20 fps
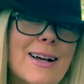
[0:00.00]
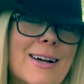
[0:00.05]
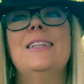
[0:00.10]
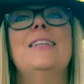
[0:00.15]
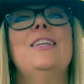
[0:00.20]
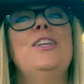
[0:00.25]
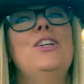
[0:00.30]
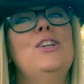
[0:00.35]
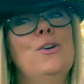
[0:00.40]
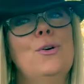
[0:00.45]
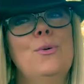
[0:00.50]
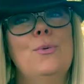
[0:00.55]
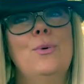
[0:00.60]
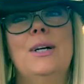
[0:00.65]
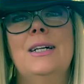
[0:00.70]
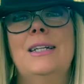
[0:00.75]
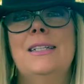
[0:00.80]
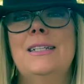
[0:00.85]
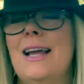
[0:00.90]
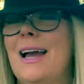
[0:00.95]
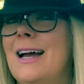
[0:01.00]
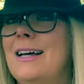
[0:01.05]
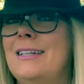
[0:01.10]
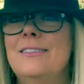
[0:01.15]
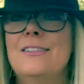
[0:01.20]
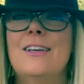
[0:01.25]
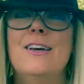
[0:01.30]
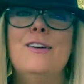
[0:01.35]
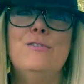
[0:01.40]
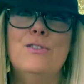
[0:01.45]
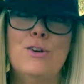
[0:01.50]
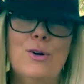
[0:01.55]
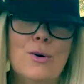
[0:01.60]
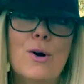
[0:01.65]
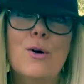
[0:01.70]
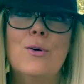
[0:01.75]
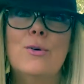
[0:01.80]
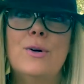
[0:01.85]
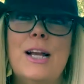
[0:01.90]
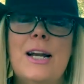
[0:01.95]
You know what, as I've
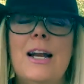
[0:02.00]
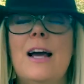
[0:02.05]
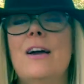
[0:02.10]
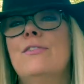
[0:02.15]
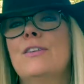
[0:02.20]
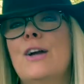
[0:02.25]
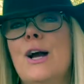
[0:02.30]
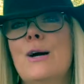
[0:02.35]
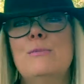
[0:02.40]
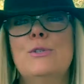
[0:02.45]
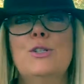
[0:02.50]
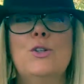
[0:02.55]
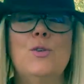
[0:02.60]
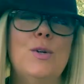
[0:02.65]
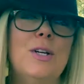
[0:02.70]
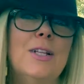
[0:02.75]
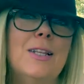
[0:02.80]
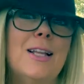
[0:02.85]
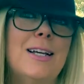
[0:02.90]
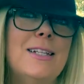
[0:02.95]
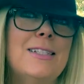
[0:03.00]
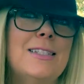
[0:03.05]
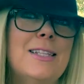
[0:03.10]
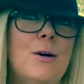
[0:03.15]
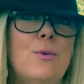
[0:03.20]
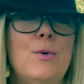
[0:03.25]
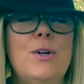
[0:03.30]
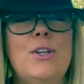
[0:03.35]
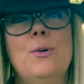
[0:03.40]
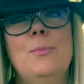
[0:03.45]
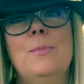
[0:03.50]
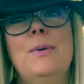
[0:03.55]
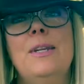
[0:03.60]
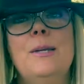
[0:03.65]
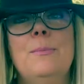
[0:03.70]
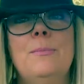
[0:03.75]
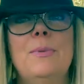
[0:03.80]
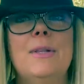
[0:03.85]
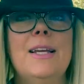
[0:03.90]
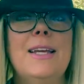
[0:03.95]
grown, I've come to realize that when you're
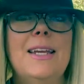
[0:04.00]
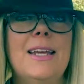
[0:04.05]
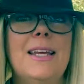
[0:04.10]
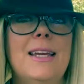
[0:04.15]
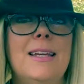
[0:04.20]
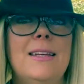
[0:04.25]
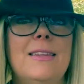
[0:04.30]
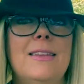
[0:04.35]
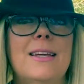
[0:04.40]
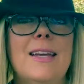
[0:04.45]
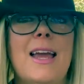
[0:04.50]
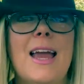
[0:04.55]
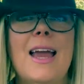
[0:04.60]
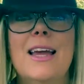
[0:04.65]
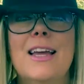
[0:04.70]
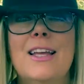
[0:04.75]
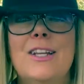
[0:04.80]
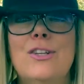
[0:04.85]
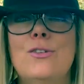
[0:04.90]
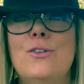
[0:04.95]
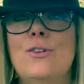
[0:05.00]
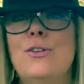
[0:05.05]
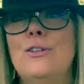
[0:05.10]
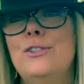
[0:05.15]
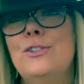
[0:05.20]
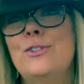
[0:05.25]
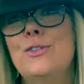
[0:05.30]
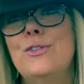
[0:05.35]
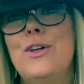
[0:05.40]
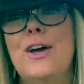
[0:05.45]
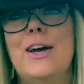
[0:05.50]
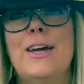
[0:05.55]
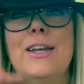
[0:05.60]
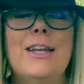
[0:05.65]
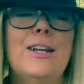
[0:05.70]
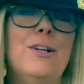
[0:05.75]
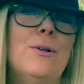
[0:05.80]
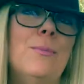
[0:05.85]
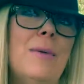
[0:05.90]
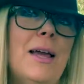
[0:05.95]
manipulating the candle so that
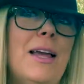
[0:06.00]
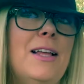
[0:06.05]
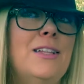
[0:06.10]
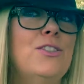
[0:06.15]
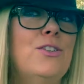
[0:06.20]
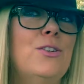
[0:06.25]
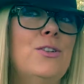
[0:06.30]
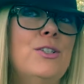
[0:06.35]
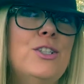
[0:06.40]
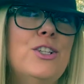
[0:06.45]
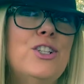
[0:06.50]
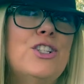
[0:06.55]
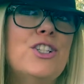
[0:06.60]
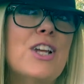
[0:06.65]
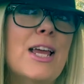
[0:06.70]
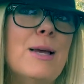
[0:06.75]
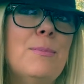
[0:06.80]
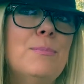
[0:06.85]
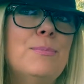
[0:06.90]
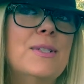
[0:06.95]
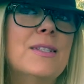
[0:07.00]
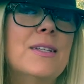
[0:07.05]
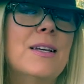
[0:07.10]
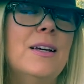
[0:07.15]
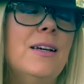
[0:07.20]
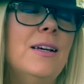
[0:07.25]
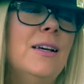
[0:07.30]
it'll make certain shapes,